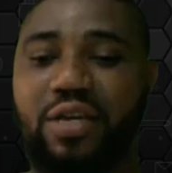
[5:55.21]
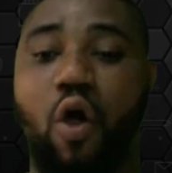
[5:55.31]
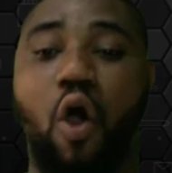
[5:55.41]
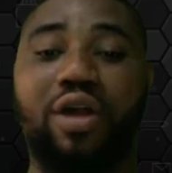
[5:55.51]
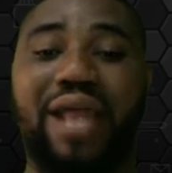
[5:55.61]

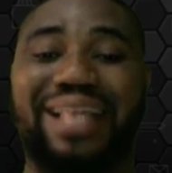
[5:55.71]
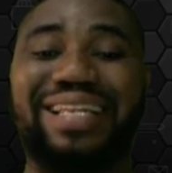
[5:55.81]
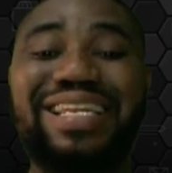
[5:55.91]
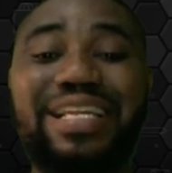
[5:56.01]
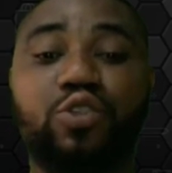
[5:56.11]
or that
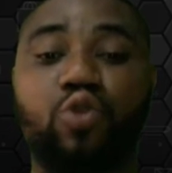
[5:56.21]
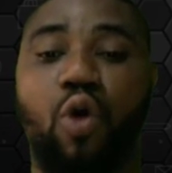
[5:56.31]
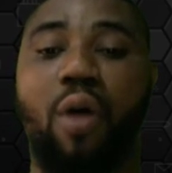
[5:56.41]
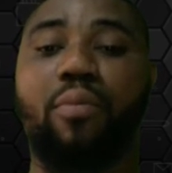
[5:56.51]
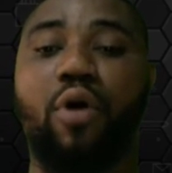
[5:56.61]
needs to
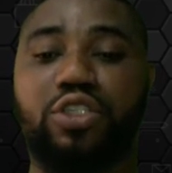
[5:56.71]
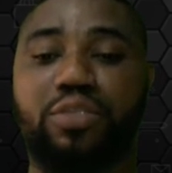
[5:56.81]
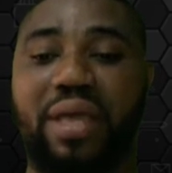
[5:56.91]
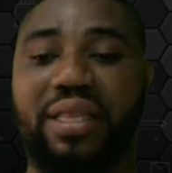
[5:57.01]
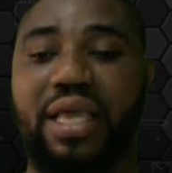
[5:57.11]

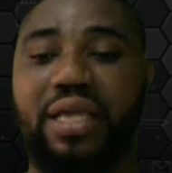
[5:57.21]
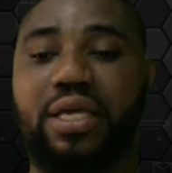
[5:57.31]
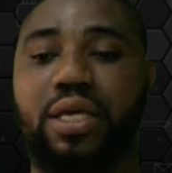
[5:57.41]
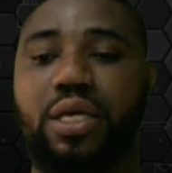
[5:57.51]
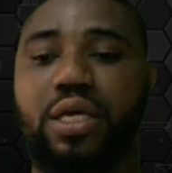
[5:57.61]
combust methane
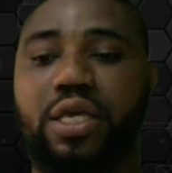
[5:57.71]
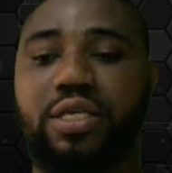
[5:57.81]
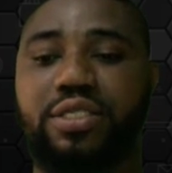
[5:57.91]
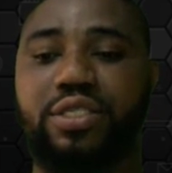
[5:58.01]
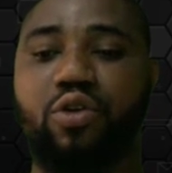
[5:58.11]

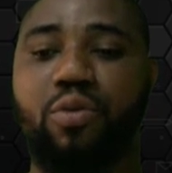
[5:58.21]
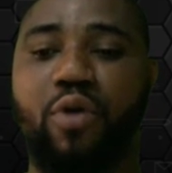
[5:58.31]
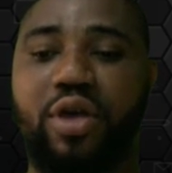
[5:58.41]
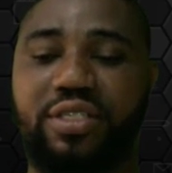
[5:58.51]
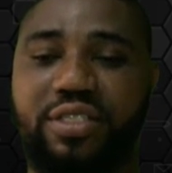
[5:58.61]
is
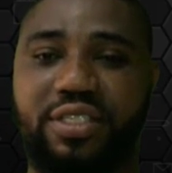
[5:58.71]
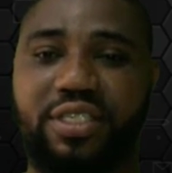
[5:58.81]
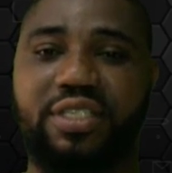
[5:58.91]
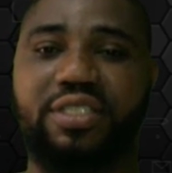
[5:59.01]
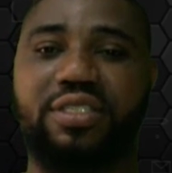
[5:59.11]

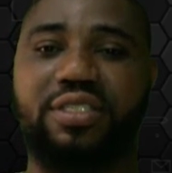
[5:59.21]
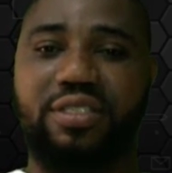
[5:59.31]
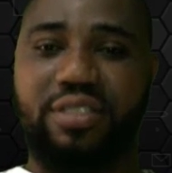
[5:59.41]
0.67.